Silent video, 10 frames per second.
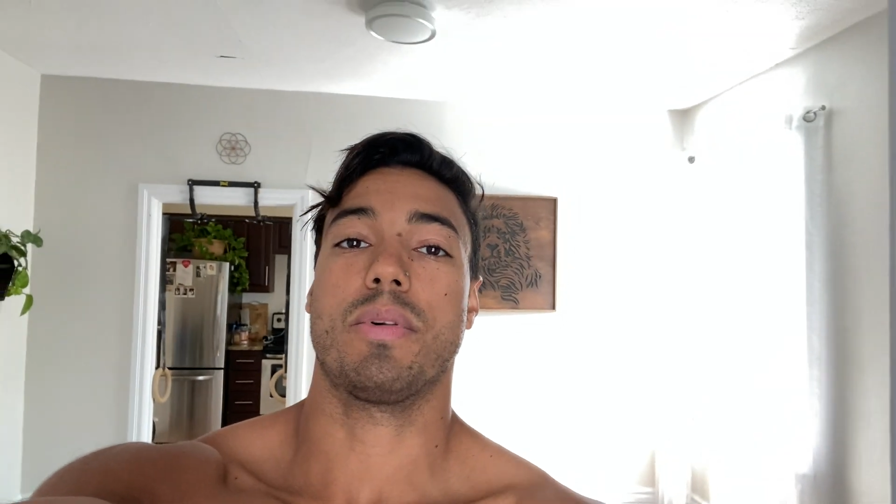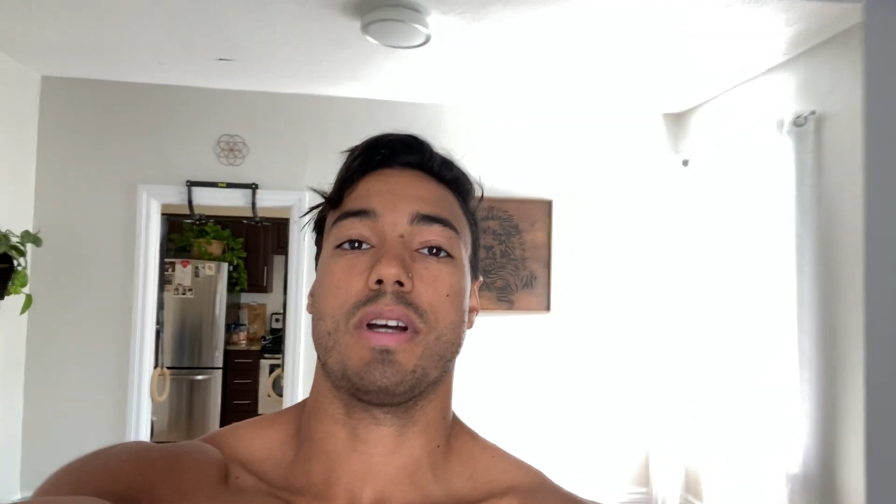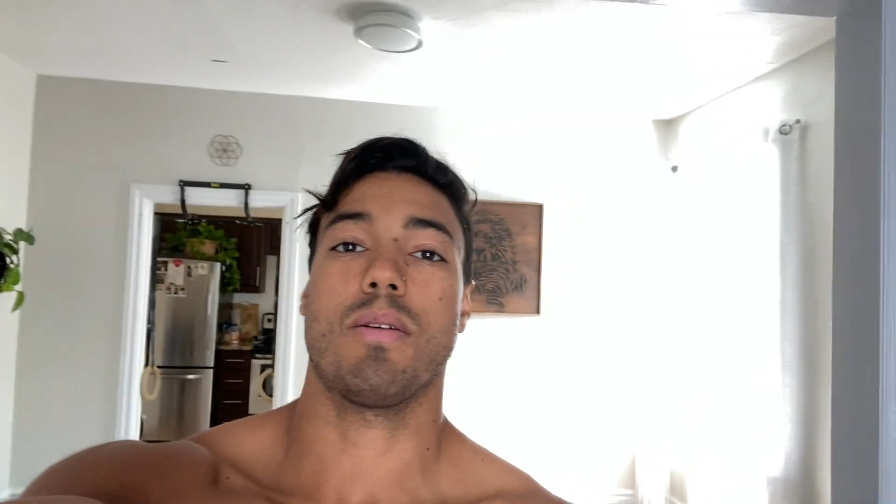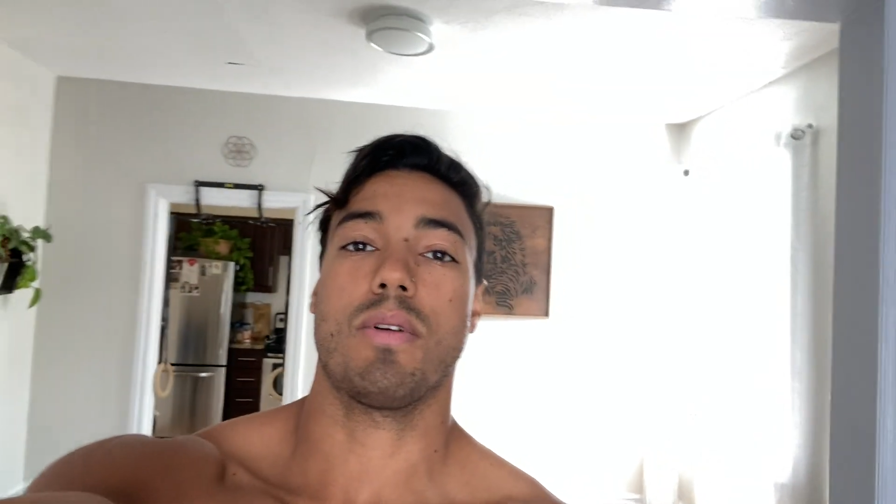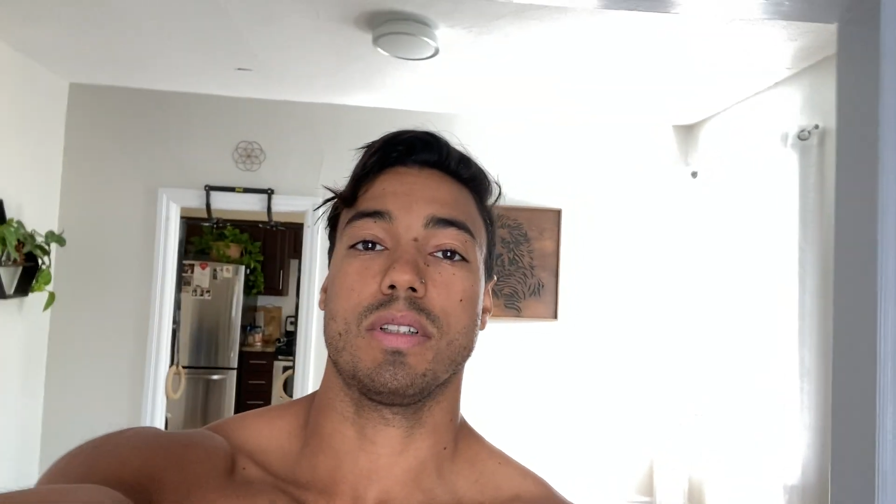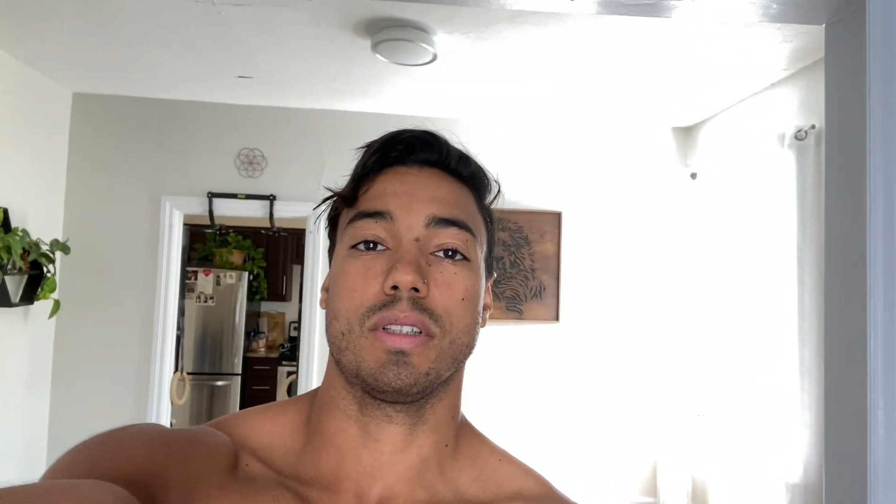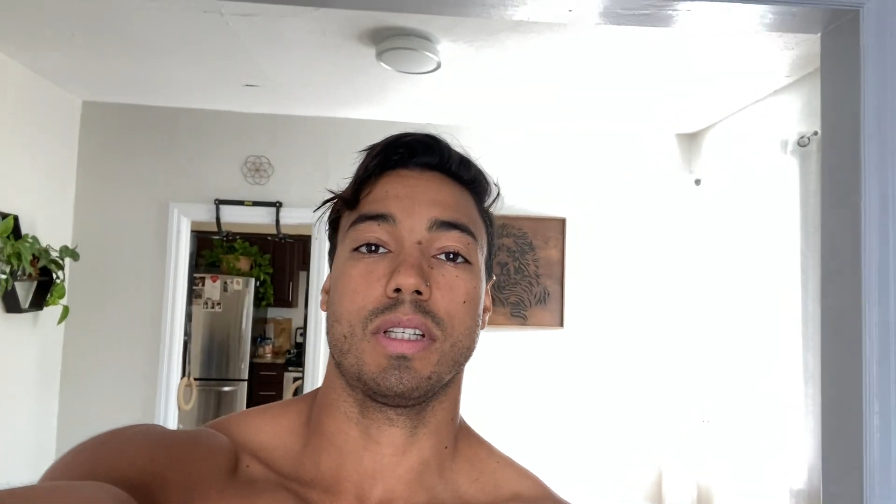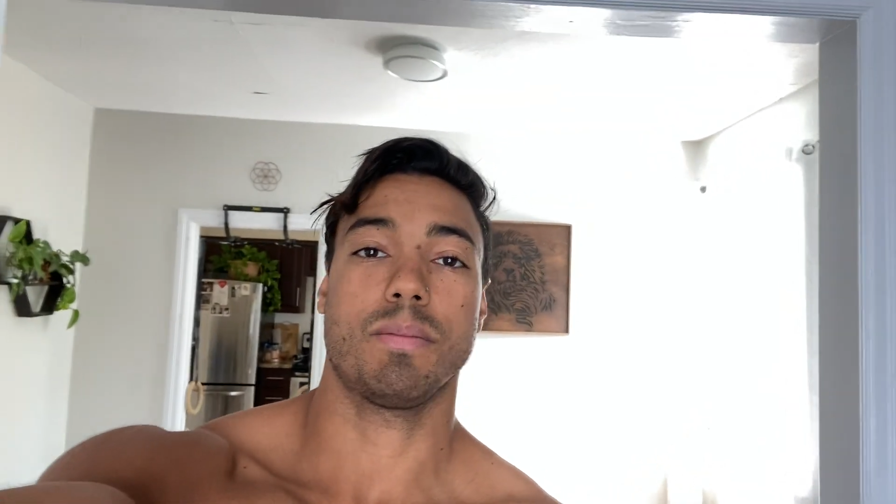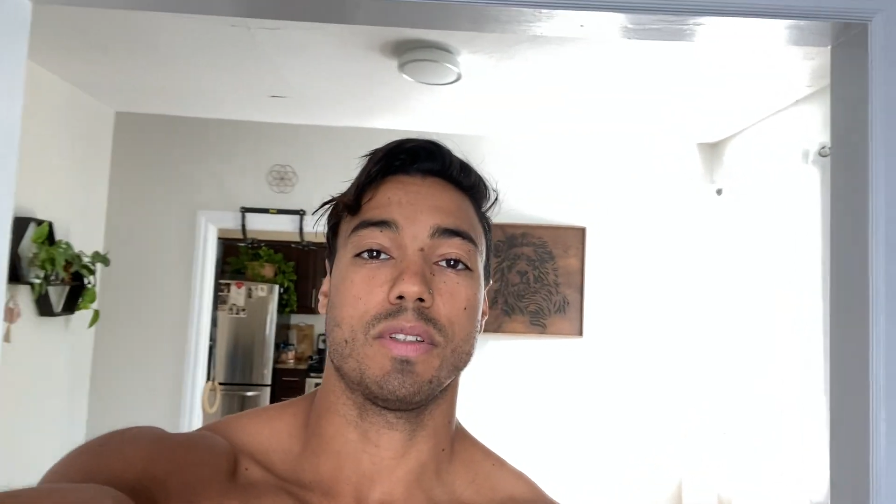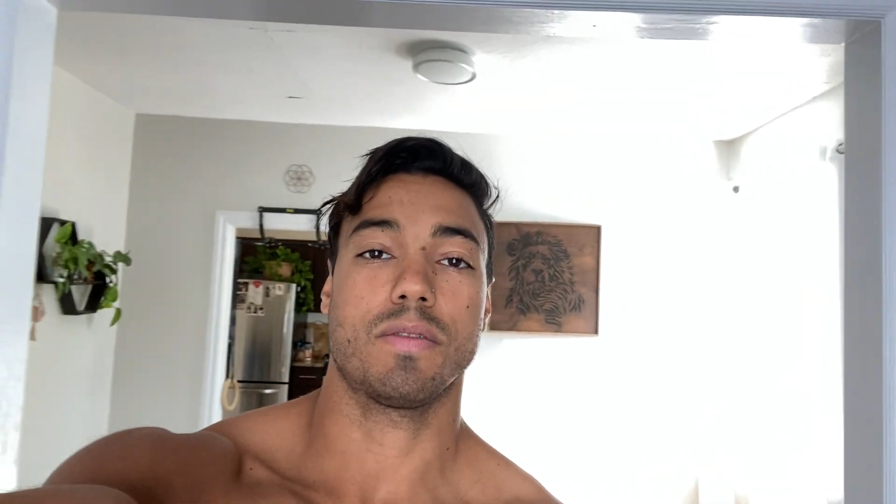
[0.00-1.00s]
but I want to
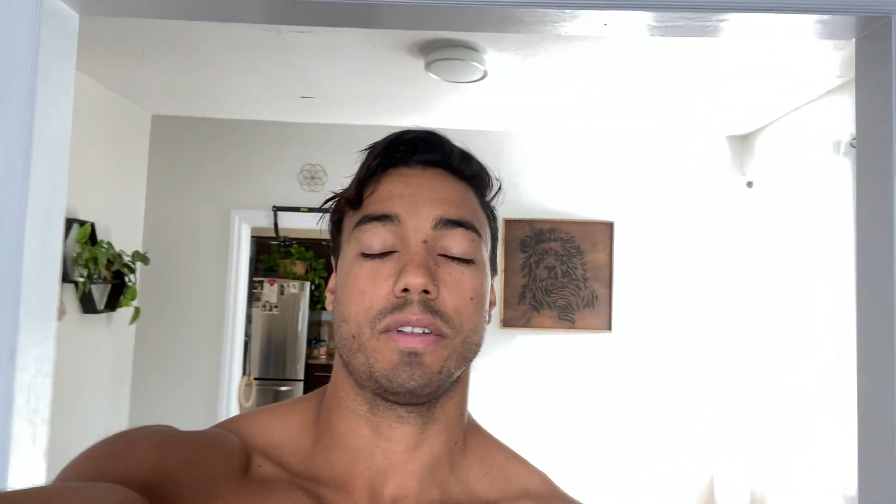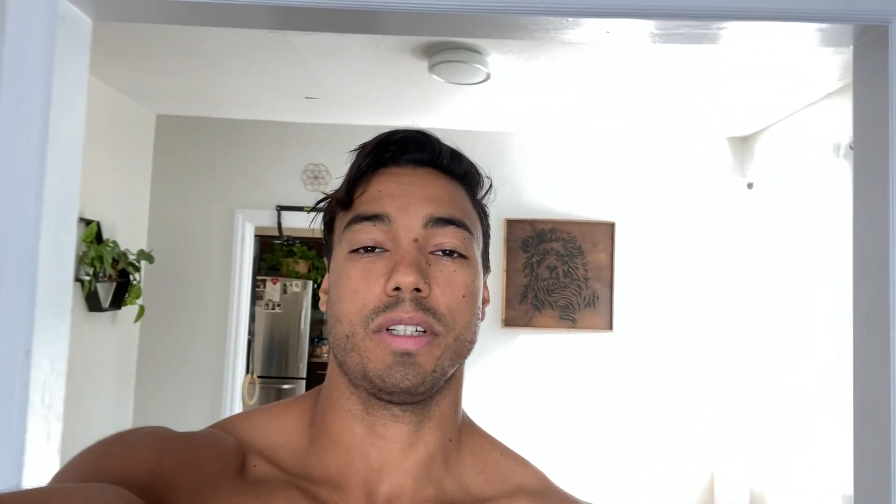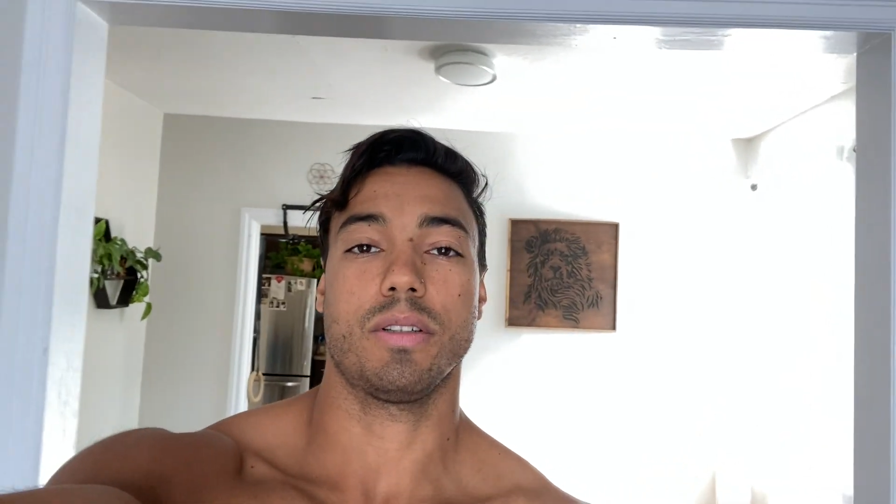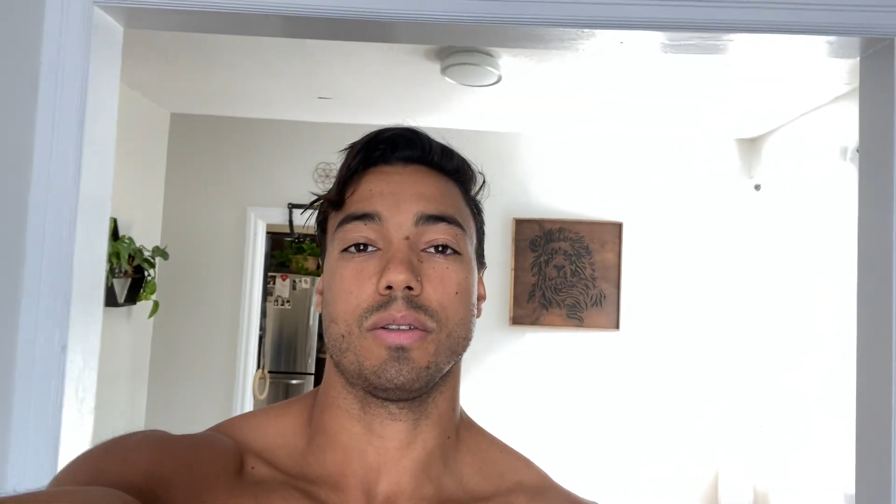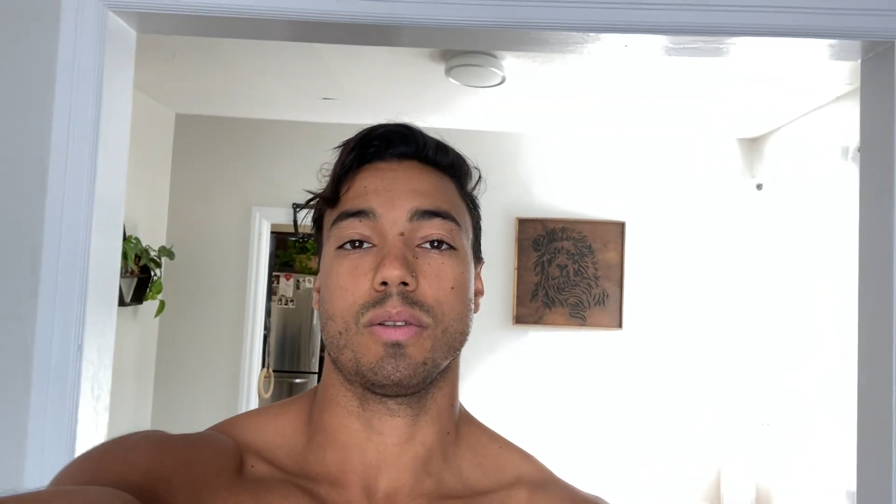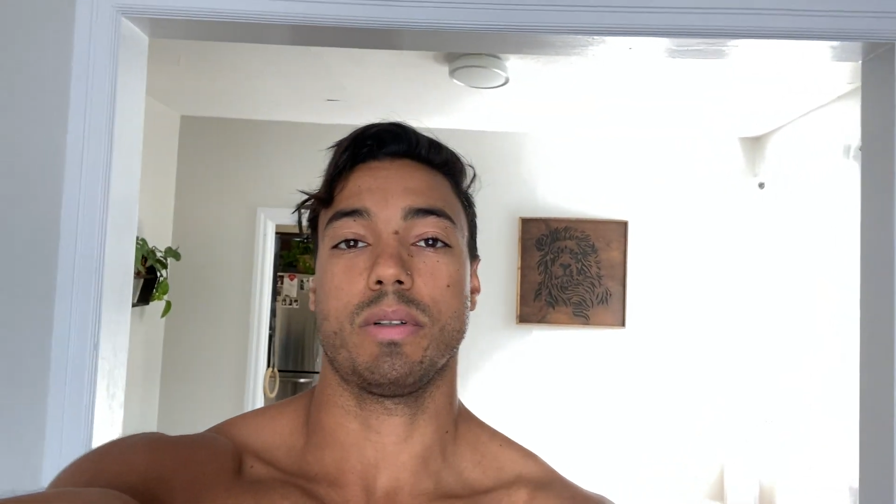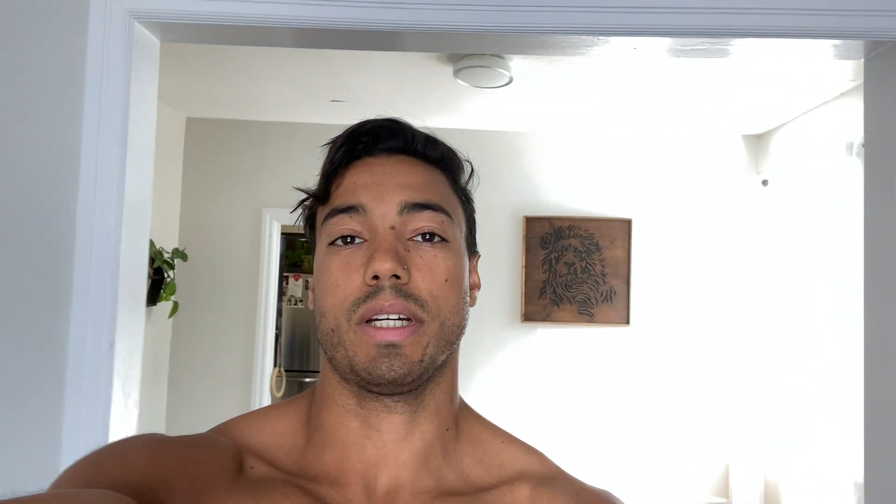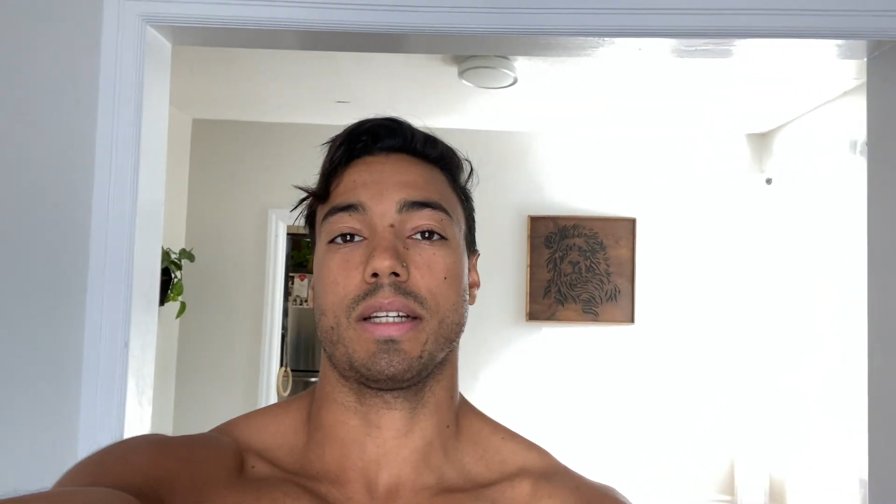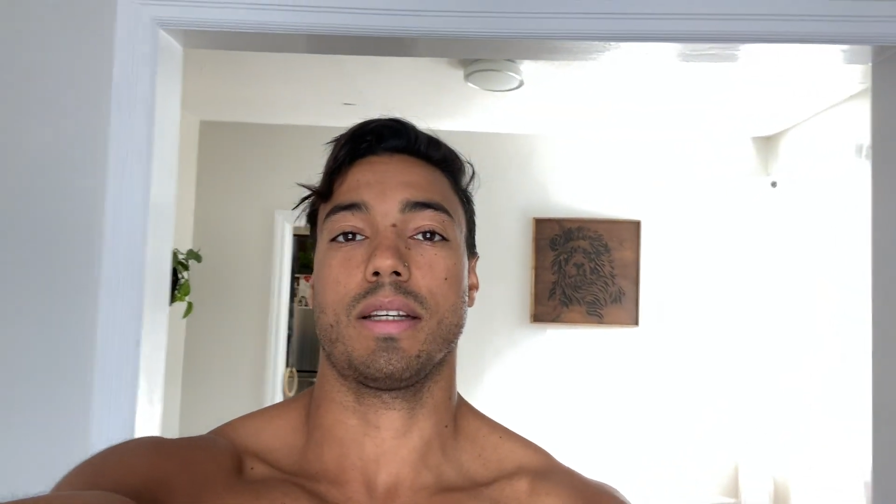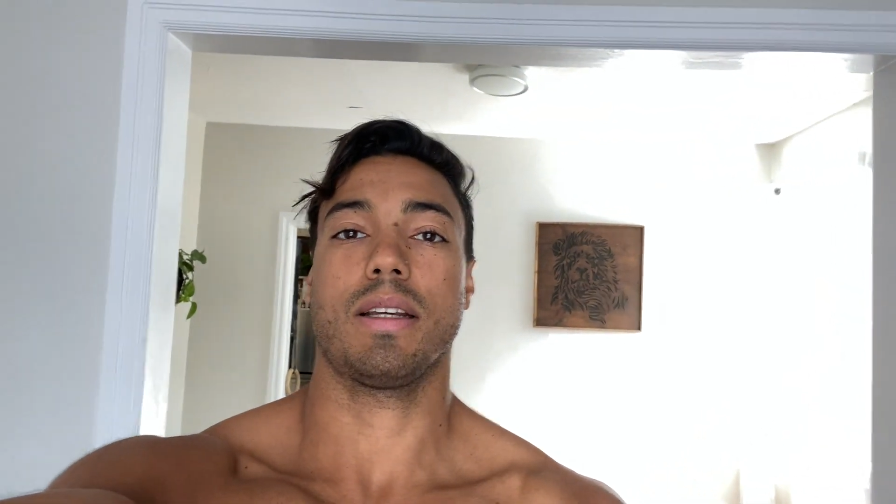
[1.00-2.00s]
keep this video
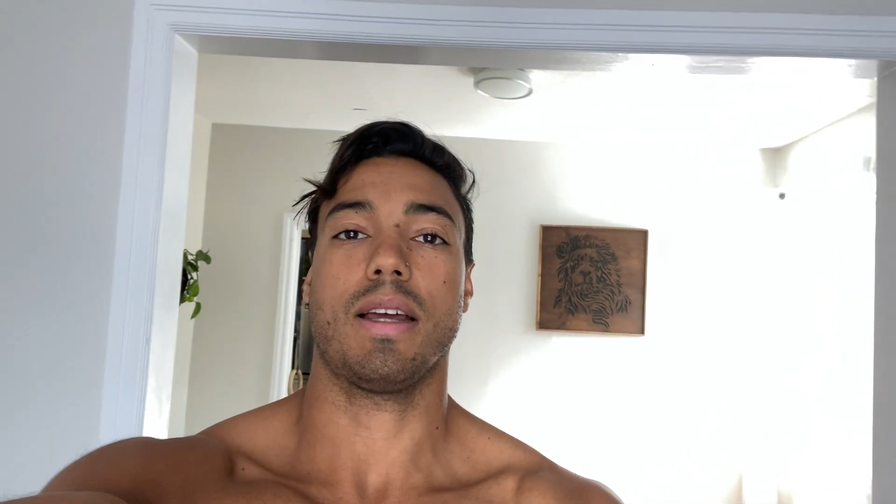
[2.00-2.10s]
quick,